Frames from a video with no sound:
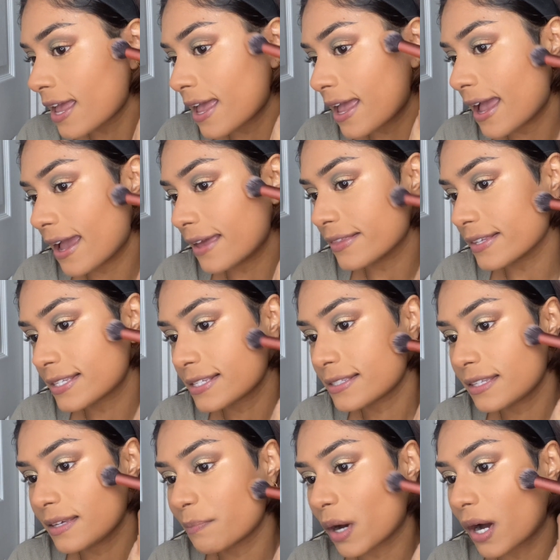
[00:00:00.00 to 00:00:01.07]
and this is
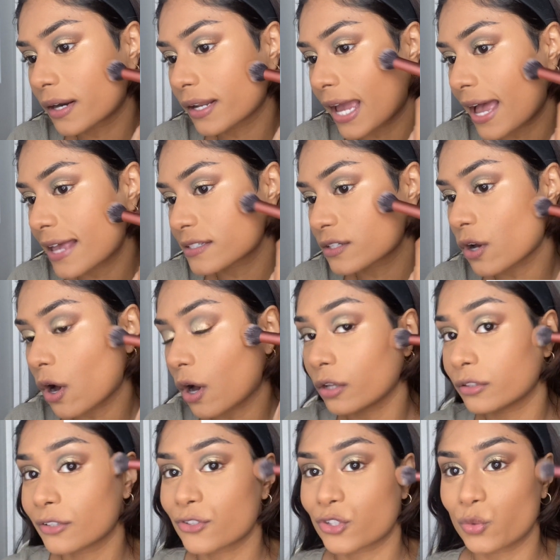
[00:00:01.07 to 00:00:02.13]
the podcast
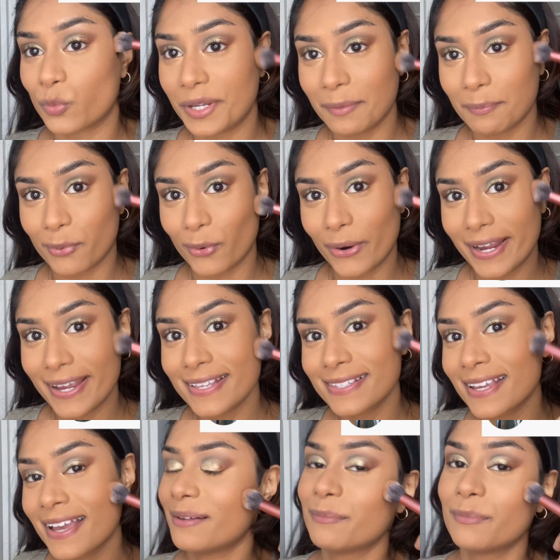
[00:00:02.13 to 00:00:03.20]
called Sweet Boys.
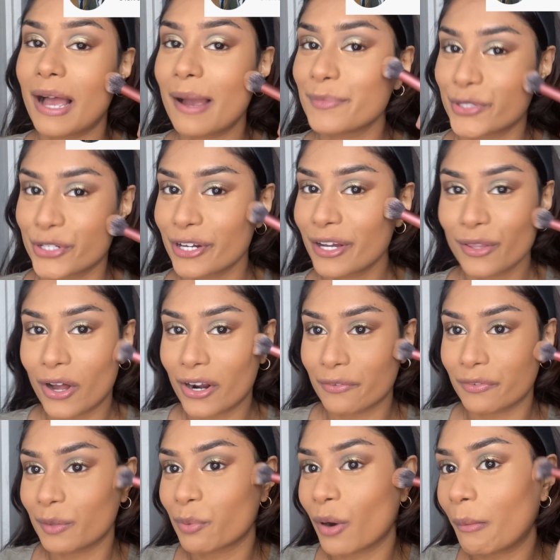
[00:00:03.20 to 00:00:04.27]
I'm sure a lot of
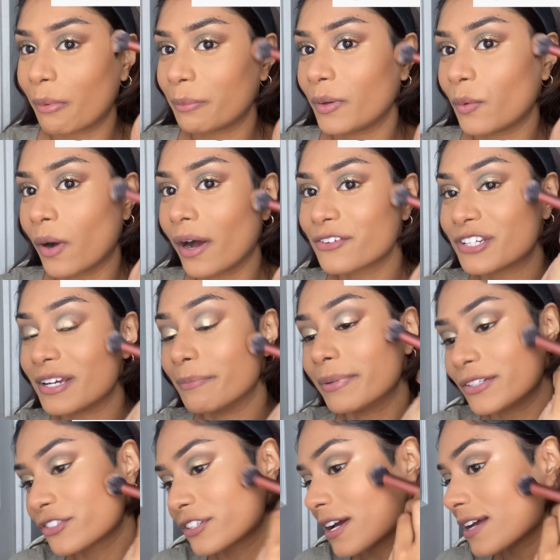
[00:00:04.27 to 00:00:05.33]
you probably watch it, but
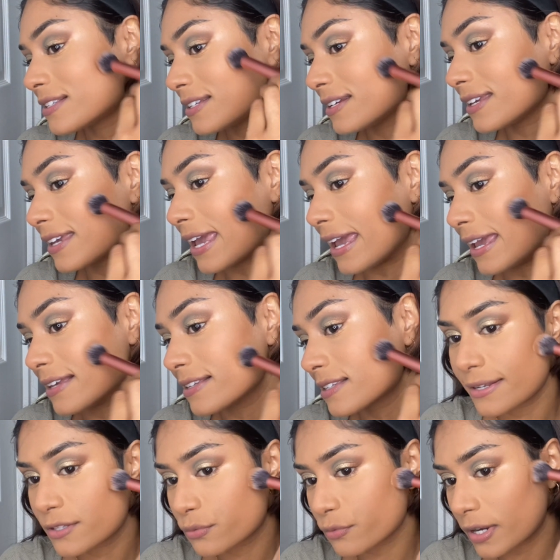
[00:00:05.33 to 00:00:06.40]
just in case,
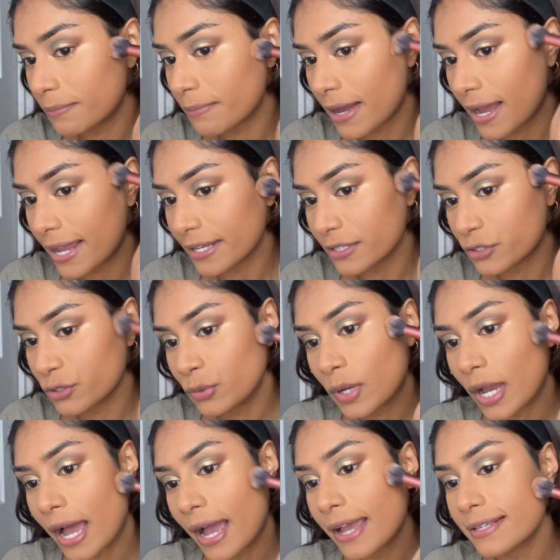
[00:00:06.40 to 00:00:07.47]
it's run by two
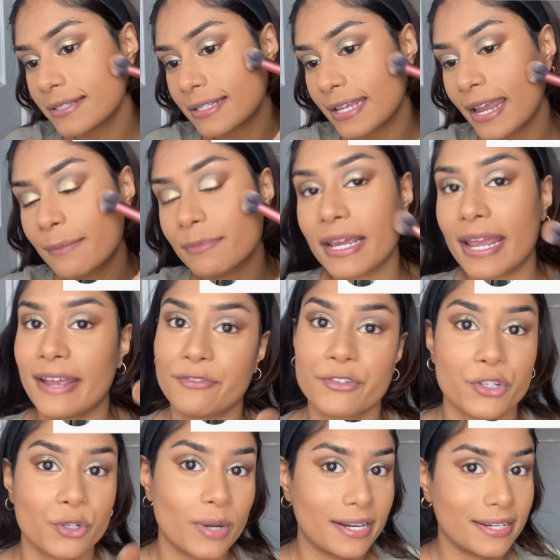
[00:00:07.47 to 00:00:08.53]
guys named
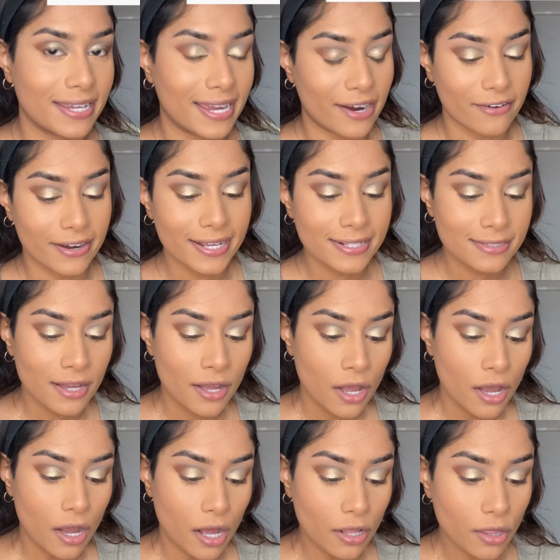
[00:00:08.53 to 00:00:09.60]
Andrew and Garrett. A